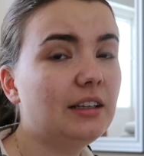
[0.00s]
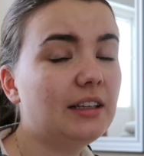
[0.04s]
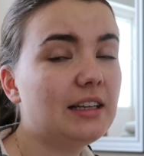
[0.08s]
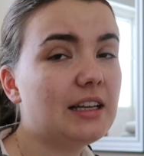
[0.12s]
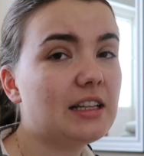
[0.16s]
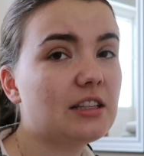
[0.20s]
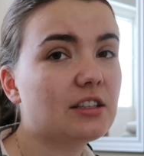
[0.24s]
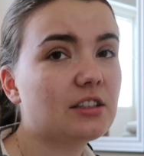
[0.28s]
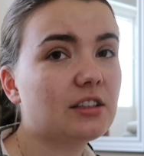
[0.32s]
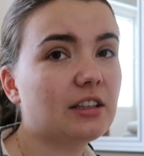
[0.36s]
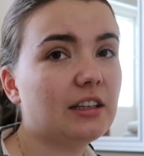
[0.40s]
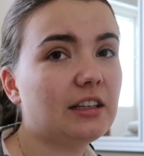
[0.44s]

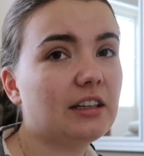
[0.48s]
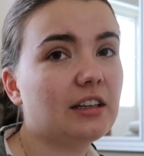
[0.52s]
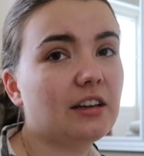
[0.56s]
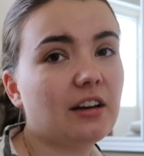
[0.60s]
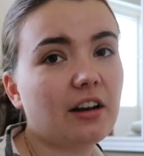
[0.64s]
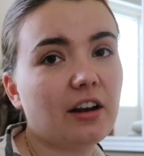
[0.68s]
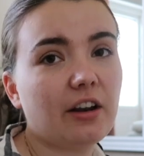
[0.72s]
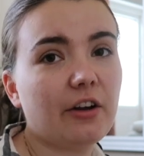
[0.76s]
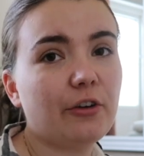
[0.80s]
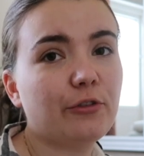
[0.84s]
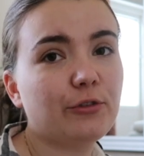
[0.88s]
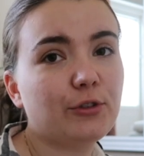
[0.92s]
insulate it
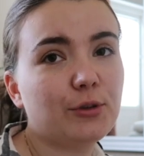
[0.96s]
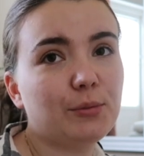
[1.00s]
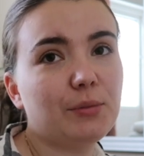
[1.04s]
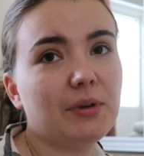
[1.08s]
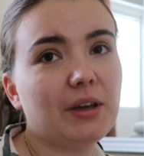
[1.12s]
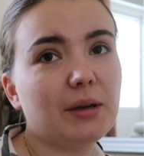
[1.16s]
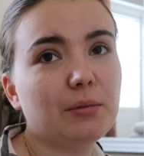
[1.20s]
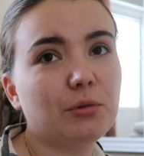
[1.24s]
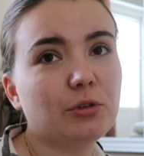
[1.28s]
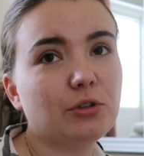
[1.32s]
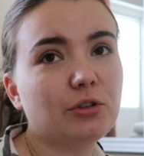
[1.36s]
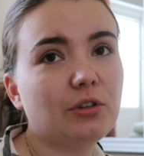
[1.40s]
enough to
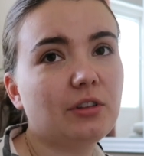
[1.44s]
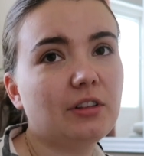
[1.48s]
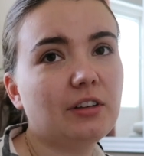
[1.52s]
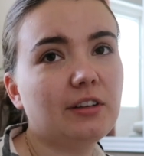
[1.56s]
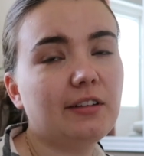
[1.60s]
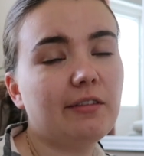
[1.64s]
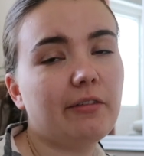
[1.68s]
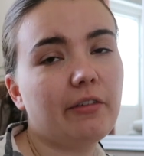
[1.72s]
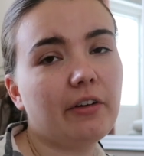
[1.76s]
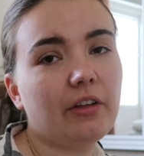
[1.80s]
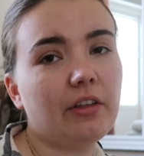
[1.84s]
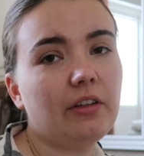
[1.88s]
be able to
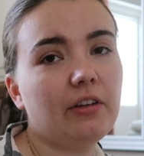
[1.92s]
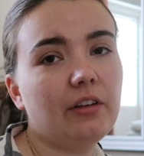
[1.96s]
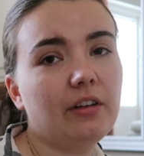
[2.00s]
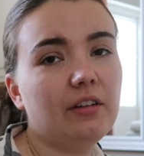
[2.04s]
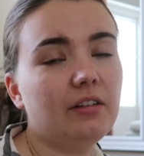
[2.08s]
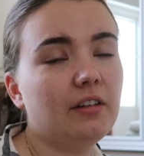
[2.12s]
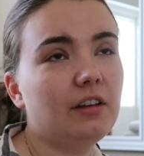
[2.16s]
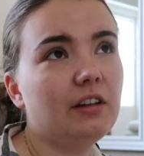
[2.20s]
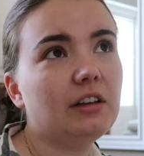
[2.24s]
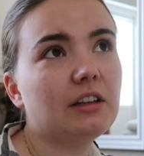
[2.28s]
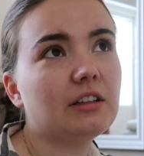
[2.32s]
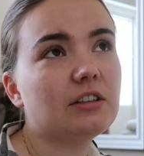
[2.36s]
live
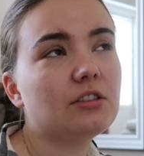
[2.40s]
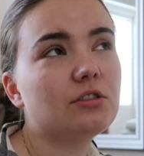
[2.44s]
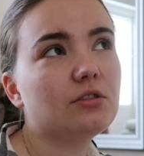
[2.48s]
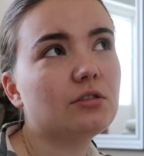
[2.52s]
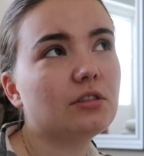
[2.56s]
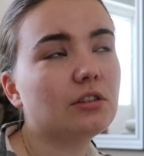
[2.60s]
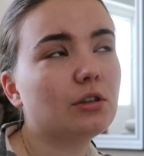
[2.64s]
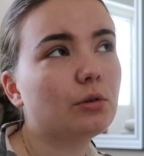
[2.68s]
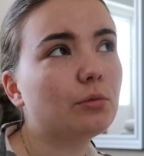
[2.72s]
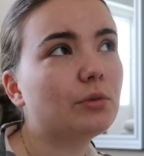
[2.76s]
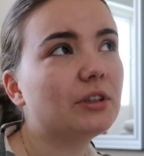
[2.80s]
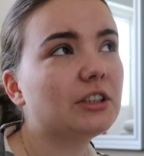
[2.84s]
in it
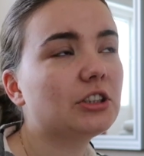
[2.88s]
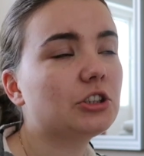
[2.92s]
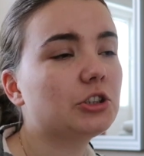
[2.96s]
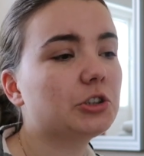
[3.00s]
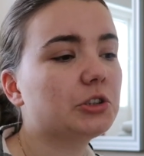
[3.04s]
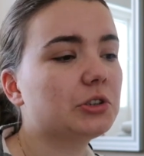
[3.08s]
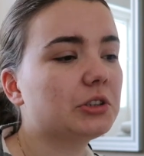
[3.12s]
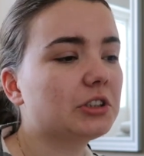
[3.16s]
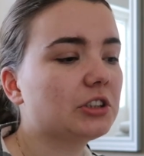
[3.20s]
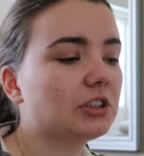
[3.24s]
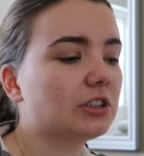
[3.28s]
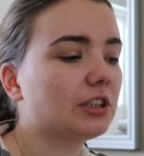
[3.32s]
during the
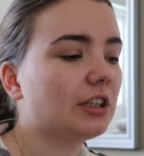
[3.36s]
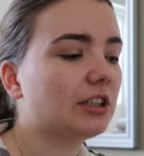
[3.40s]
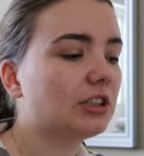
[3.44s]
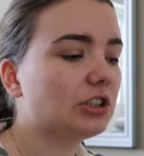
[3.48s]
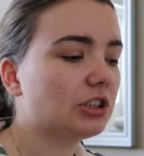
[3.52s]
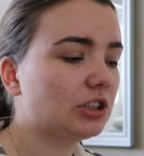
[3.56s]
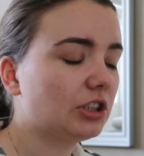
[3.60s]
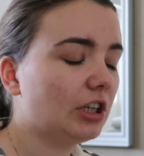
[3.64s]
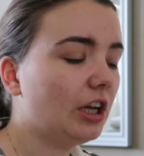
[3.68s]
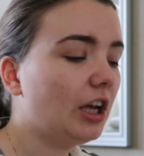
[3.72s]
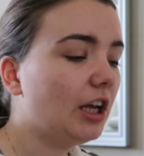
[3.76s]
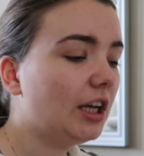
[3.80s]
winter and
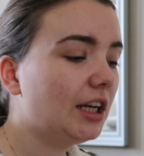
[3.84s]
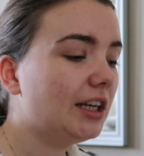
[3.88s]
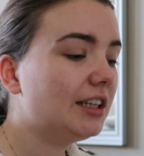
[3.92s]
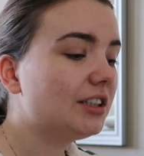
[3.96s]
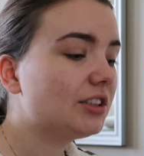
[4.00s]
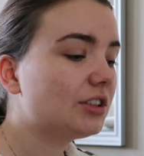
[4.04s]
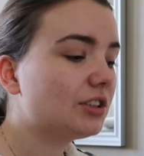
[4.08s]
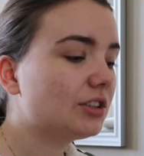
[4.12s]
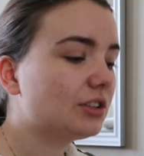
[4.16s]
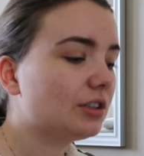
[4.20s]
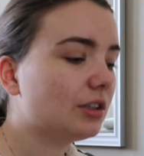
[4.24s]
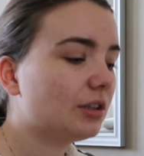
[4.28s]
such.
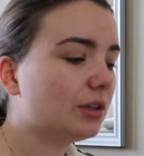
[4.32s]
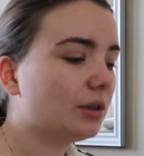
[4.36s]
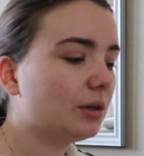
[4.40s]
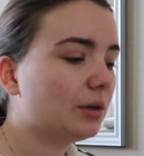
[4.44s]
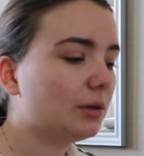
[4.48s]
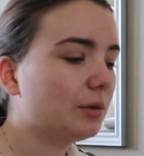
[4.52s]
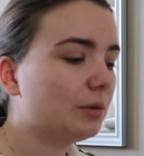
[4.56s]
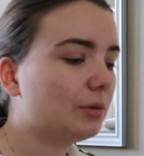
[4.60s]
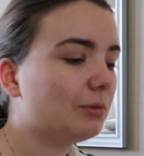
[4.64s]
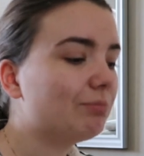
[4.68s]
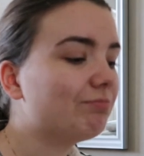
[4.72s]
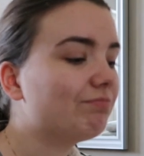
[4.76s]

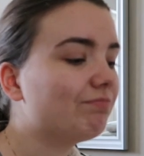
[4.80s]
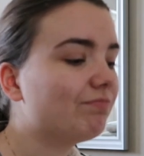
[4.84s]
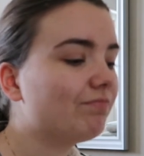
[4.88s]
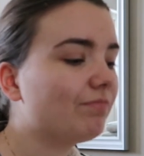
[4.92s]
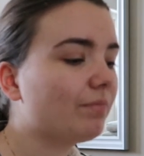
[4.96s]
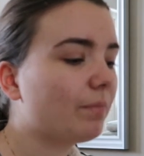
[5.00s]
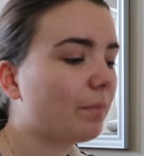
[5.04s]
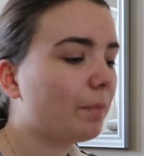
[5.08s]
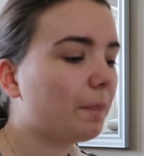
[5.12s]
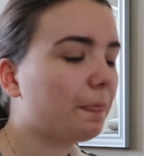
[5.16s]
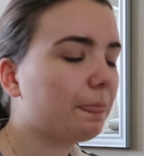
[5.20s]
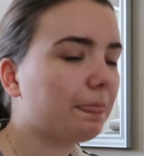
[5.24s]
So
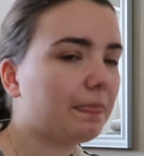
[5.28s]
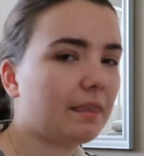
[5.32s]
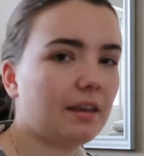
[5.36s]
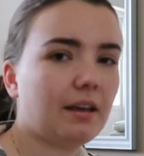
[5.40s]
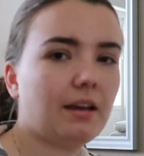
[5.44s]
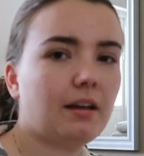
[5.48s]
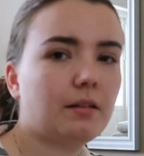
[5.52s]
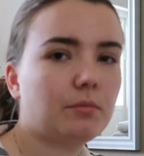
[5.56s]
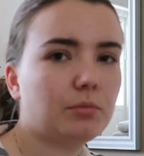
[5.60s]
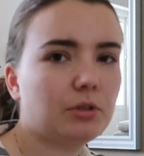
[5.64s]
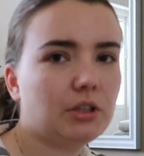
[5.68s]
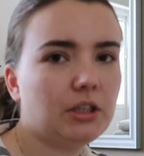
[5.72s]

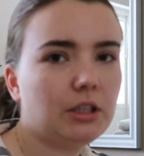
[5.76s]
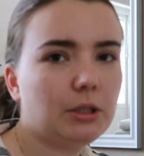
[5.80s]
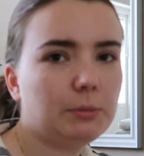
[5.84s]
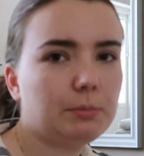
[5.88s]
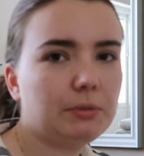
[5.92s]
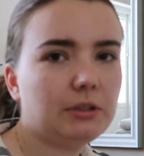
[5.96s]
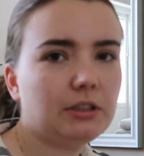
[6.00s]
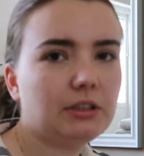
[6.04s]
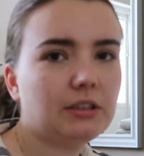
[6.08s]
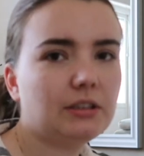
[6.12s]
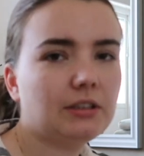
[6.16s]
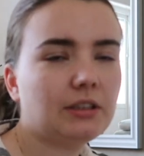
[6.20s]
I'm
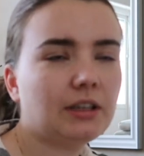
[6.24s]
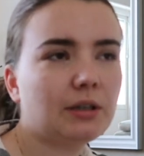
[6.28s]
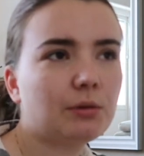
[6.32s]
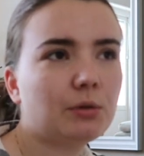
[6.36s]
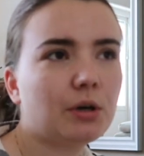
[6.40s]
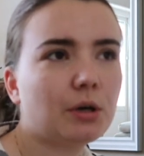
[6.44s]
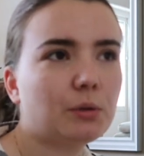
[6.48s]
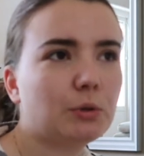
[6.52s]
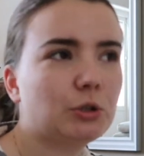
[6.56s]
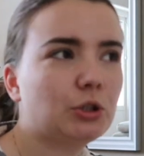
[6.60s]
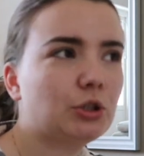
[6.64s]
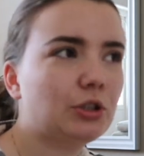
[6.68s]
keeping, I
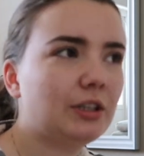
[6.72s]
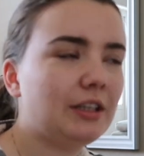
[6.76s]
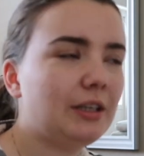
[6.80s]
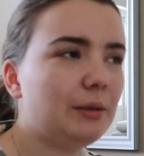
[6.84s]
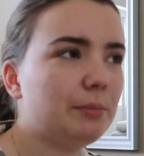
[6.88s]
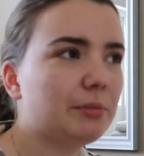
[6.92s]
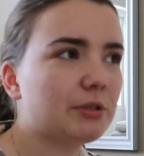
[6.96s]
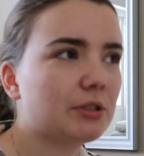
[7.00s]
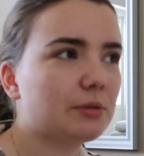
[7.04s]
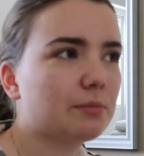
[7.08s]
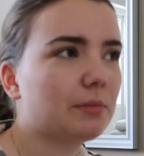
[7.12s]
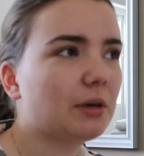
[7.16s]
want to
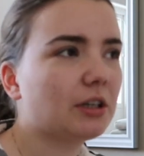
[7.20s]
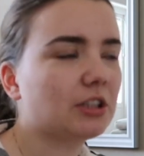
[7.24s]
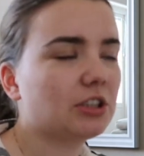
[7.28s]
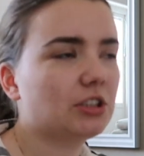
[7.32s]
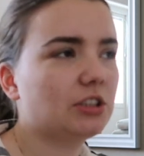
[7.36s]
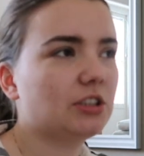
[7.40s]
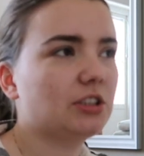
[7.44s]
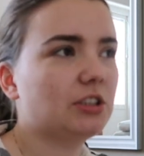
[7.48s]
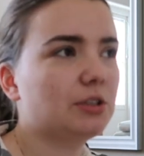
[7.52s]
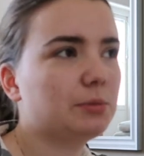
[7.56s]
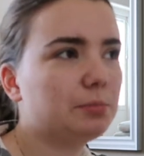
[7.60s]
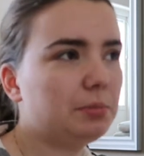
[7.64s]
keep as
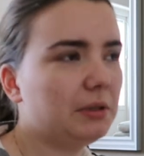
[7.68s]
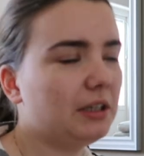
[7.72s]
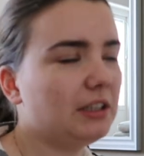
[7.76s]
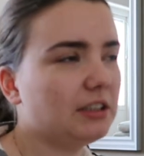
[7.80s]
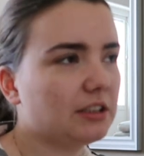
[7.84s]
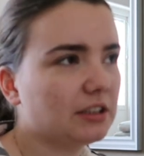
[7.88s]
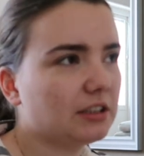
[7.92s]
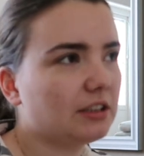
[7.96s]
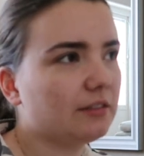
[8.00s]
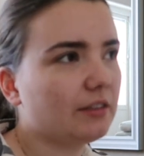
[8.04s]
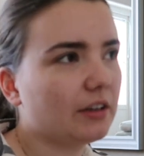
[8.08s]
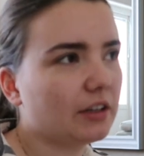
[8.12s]
much
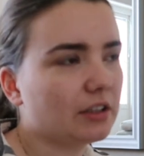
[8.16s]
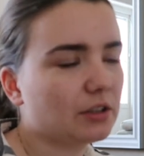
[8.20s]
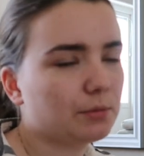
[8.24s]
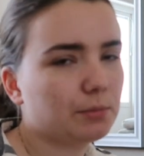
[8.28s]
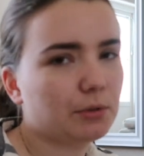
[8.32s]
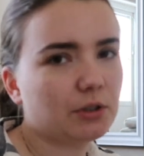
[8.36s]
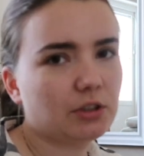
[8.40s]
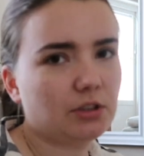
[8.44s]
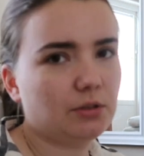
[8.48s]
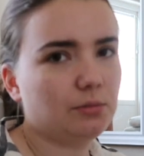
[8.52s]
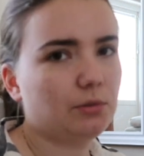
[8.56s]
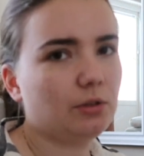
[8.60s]
space in the van as
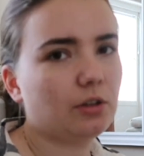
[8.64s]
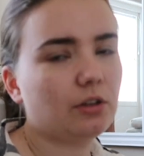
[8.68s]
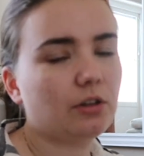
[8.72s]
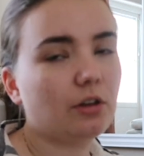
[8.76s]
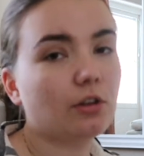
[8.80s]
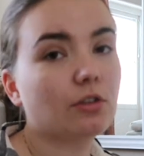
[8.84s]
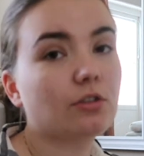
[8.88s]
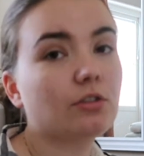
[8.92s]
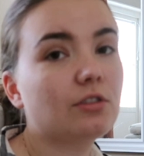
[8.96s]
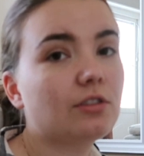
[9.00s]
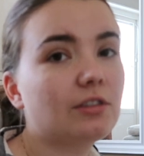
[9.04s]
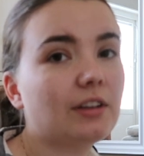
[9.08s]
possible and
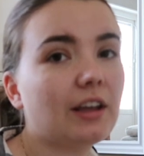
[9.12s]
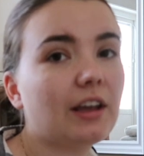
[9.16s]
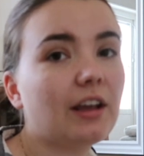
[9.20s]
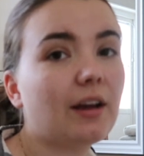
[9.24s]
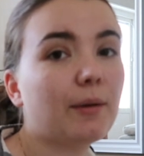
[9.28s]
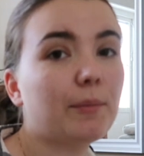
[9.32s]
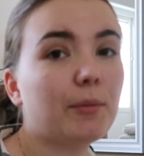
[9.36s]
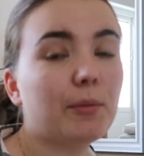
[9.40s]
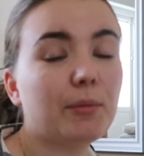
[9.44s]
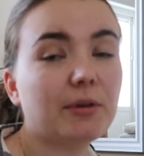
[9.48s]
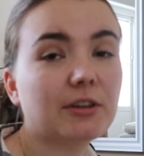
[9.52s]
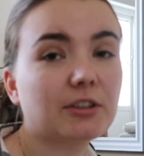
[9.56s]
not to take
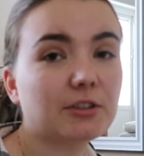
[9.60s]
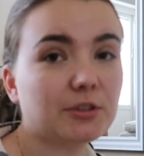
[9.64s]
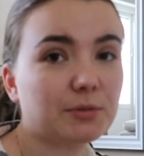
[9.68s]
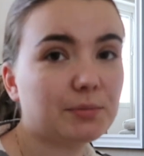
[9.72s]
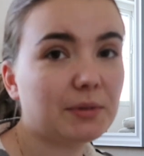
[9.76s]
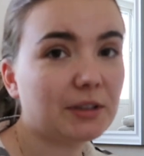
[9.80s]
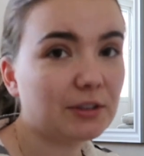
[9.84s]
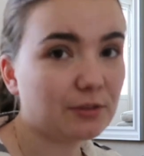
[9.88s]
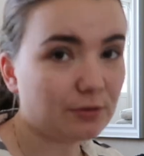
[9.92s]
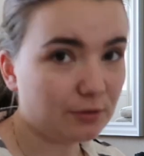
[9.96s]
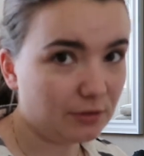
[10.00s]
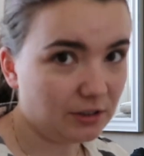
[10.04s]
up a bunch of
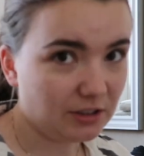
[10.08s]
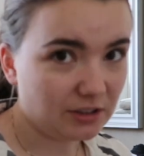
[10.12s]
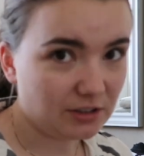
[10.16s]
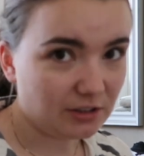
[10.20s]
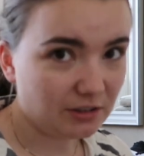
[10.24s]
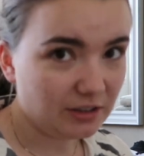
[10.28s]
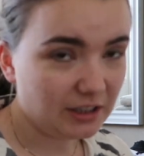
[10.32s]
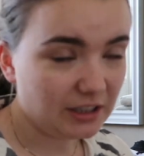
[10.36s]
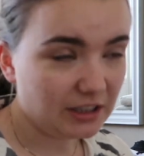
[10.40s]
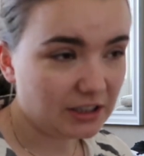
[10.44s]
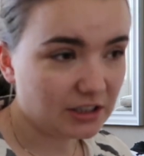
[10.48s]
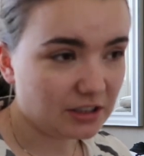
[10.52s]
space for
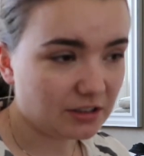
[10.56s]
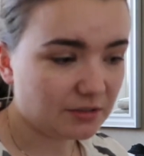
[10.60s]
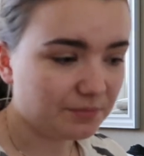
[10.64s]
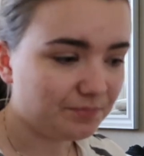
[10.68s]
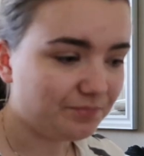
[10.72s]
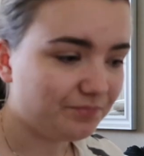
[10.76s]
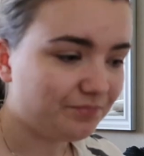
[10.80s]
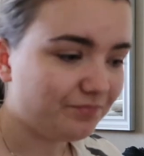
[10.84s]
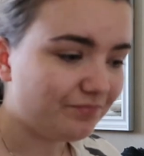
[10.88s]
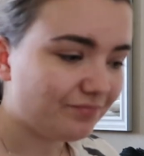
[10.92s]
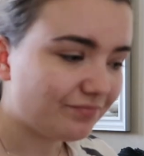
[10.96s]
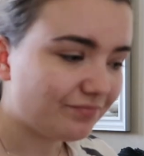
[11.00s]
insulation.